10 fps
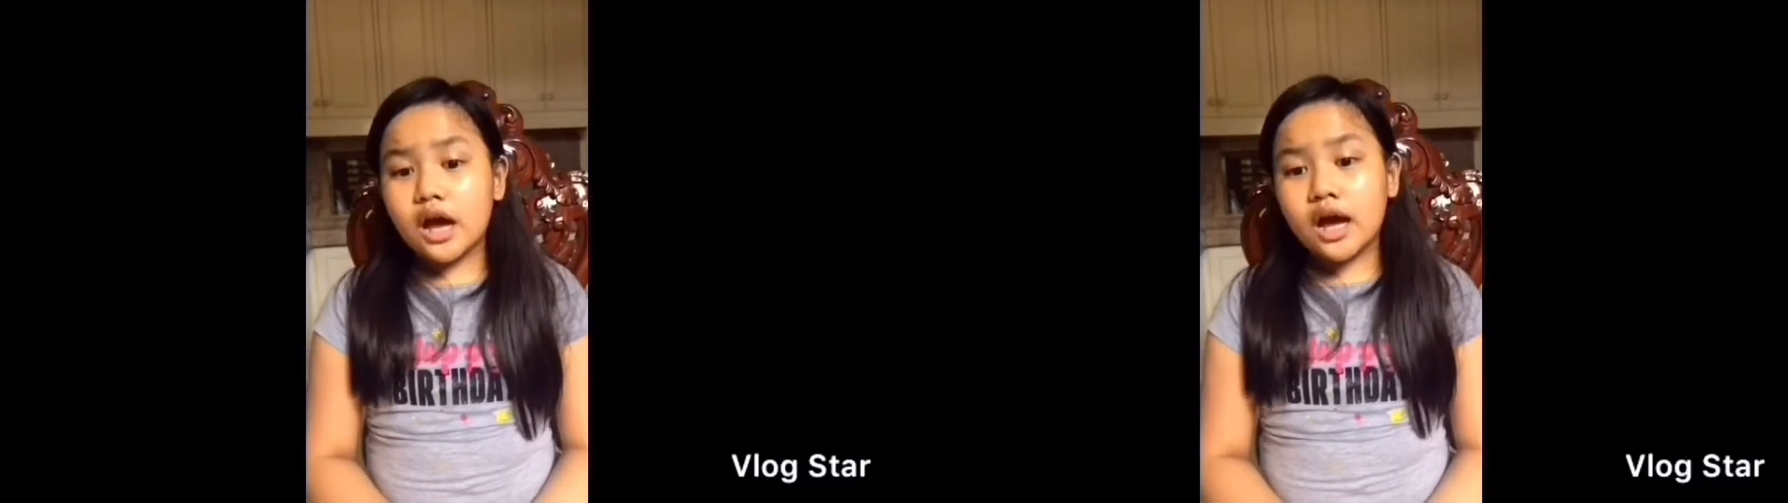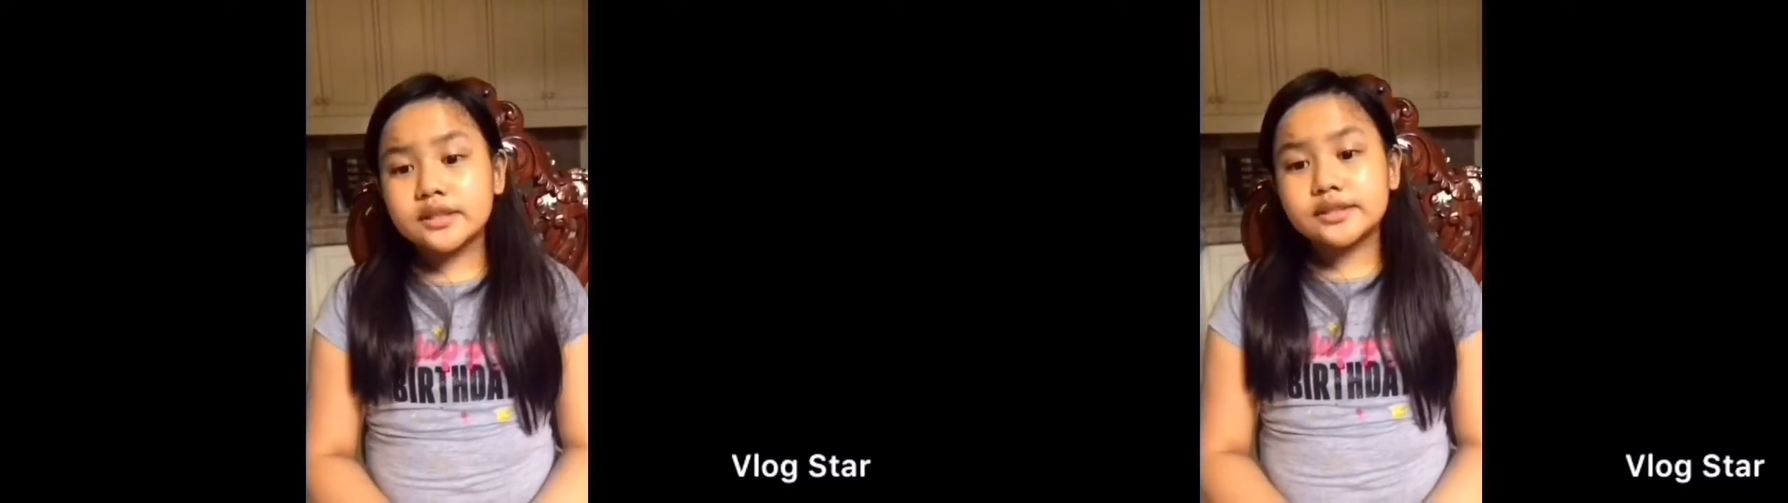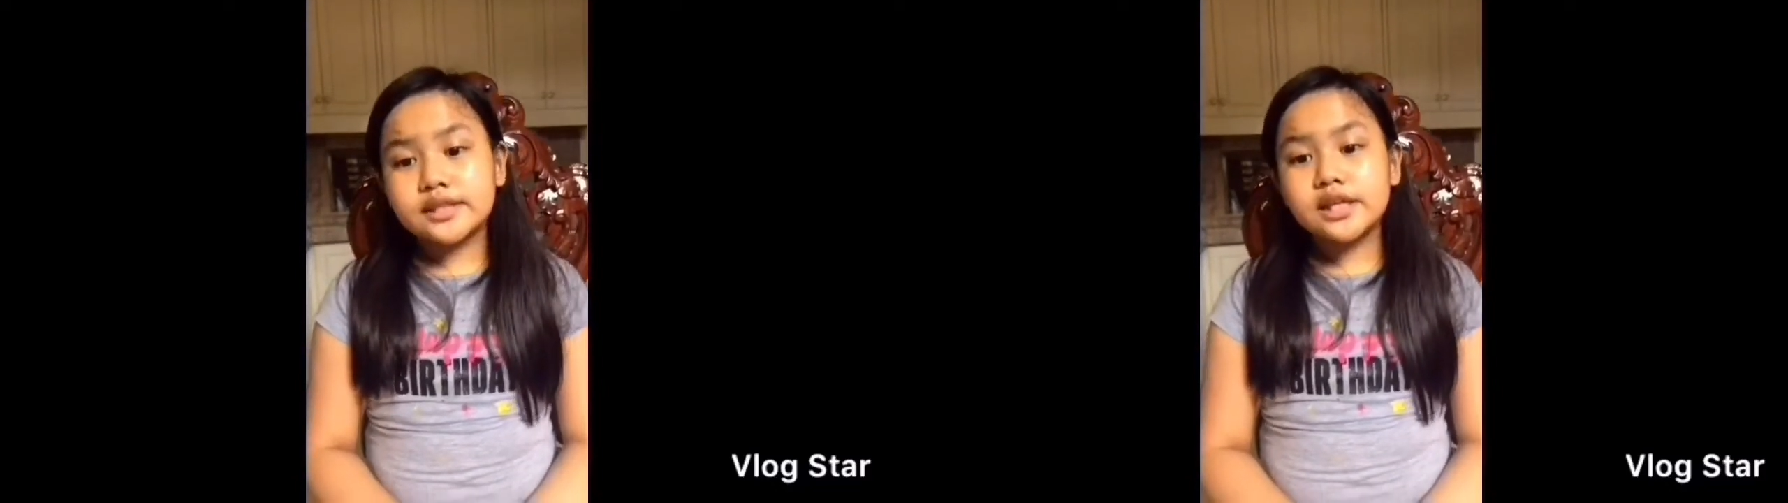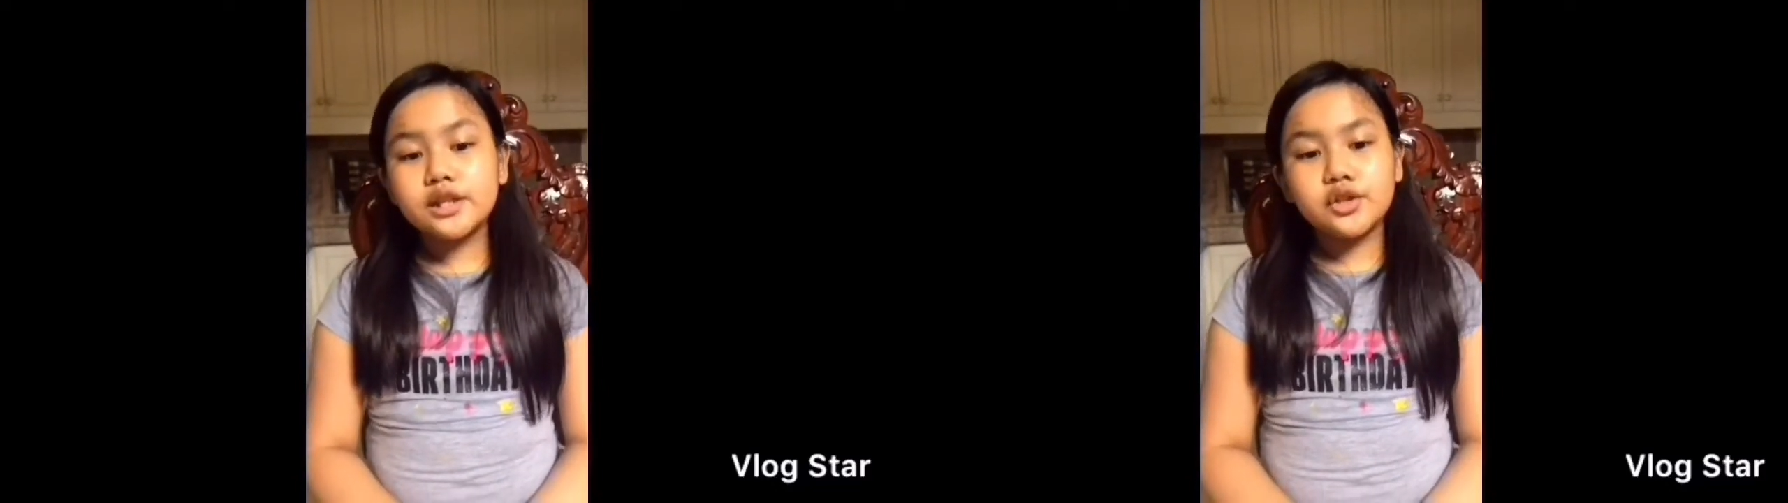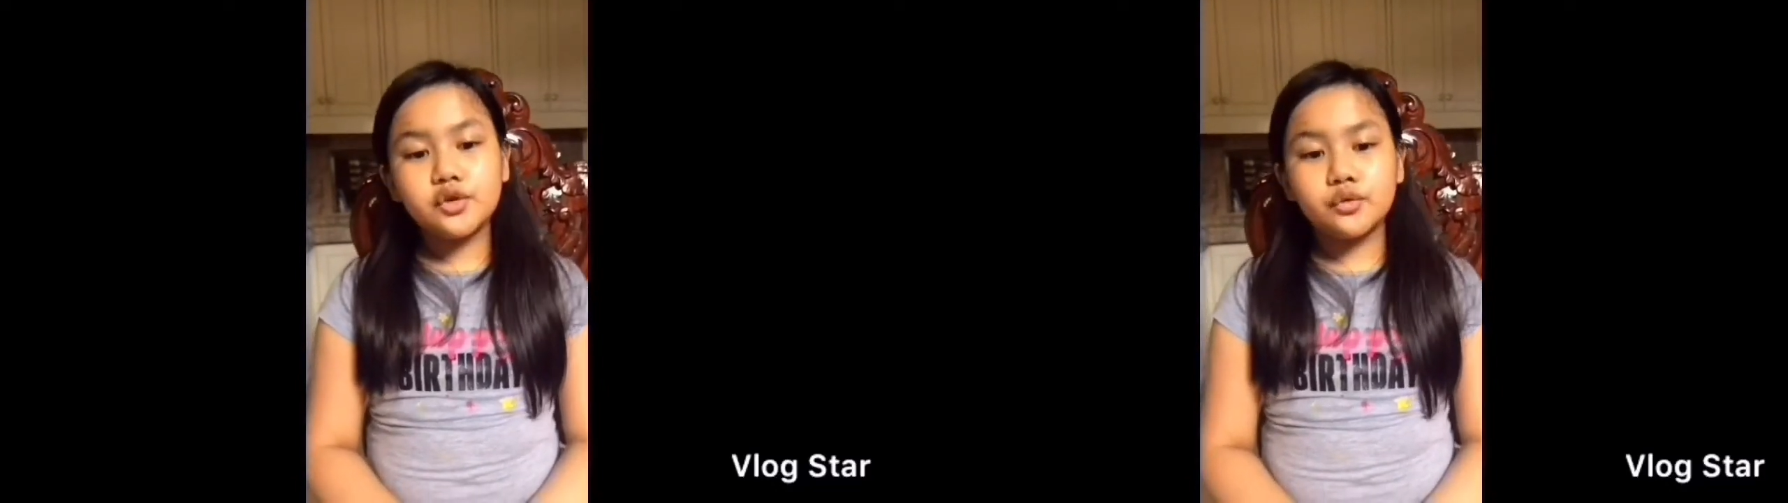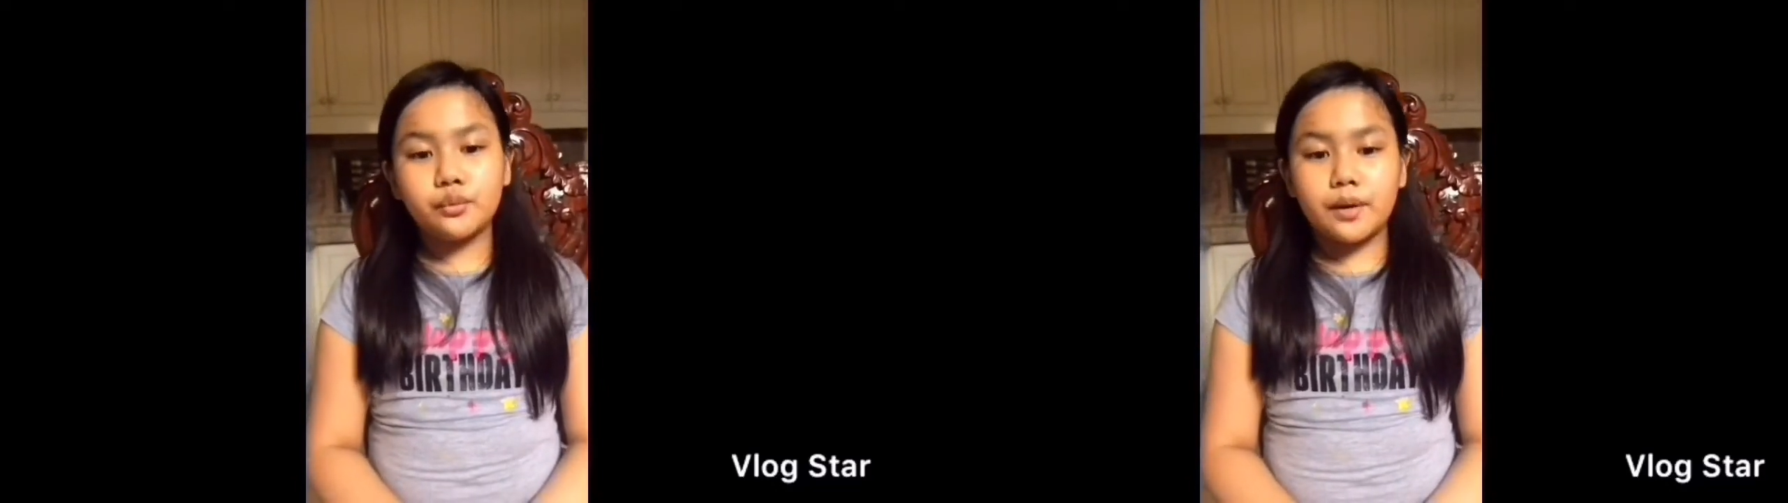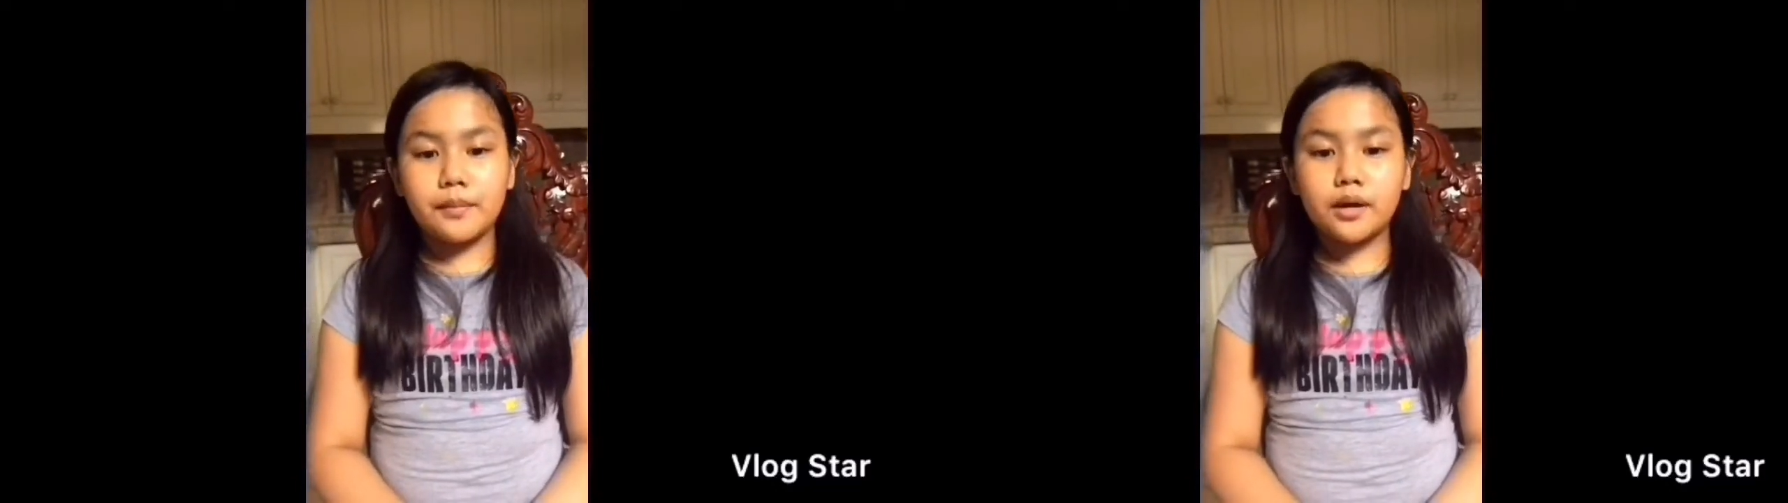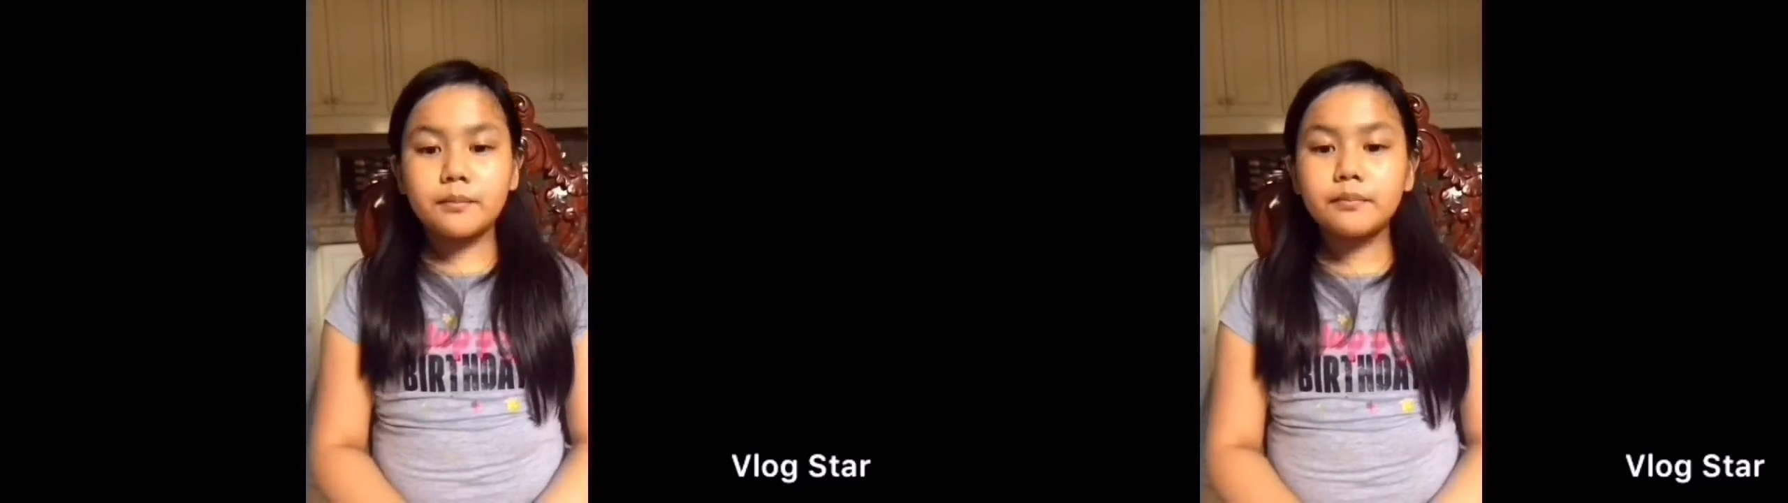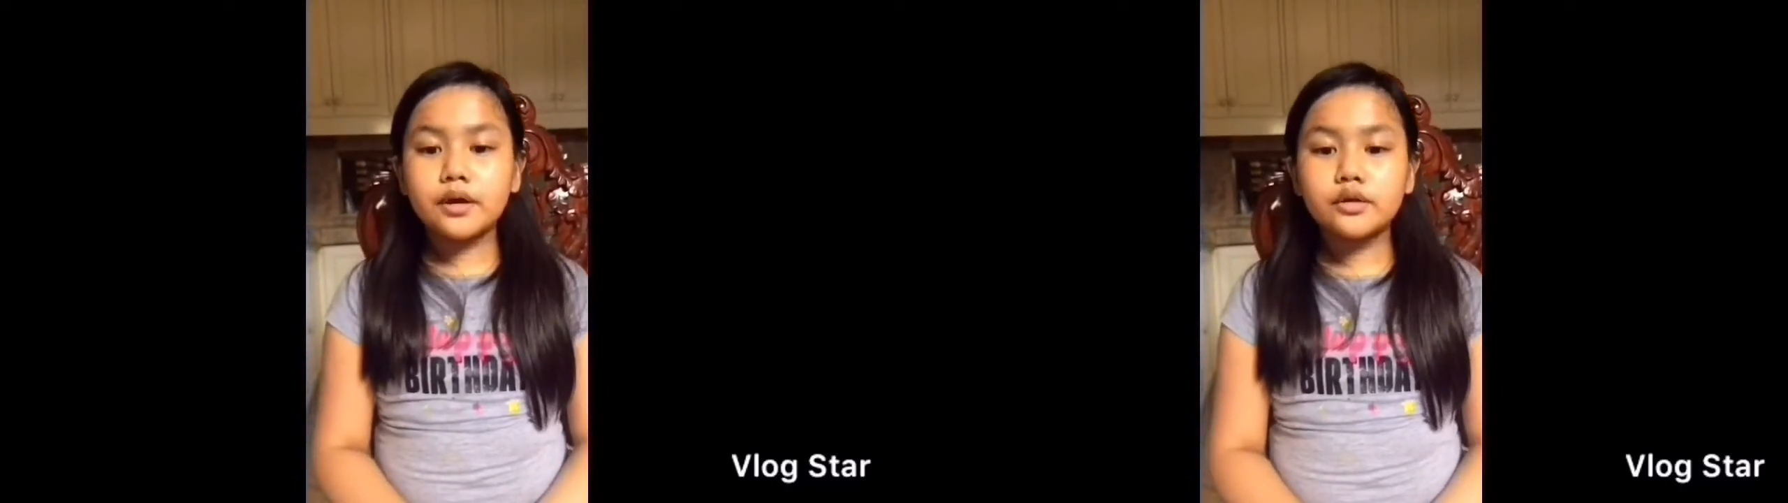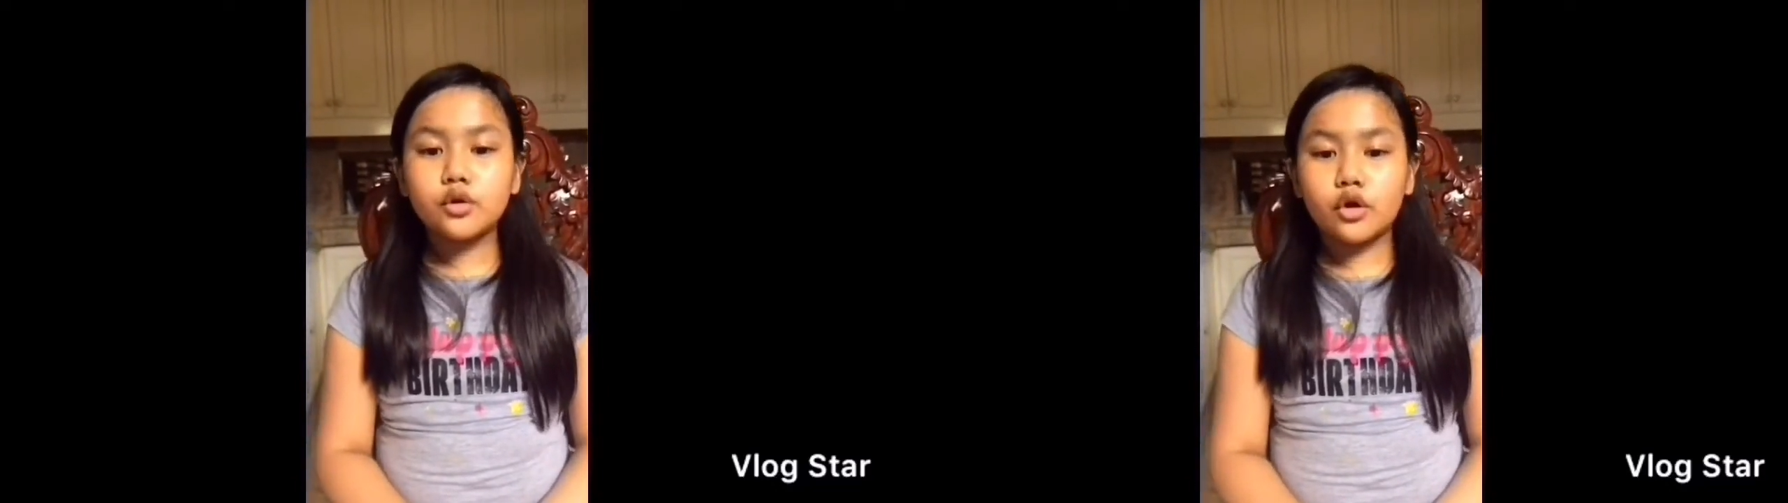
until you remembered